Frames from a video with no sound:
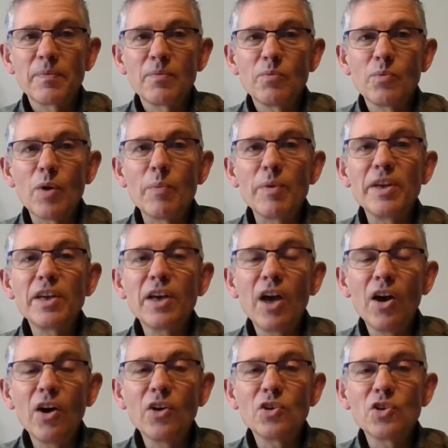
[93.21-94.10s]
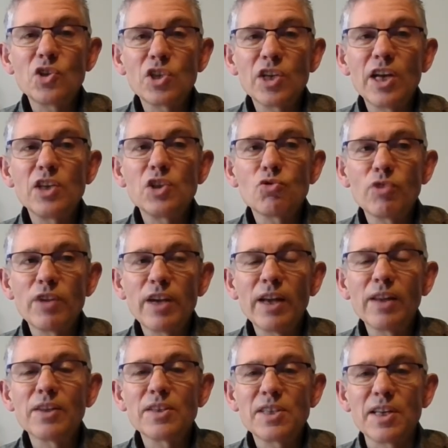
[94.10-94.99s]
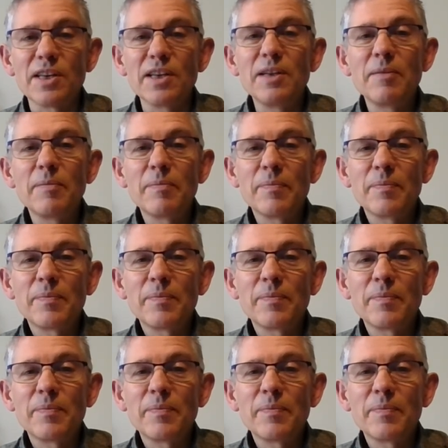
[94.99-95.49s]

When we can't change reality,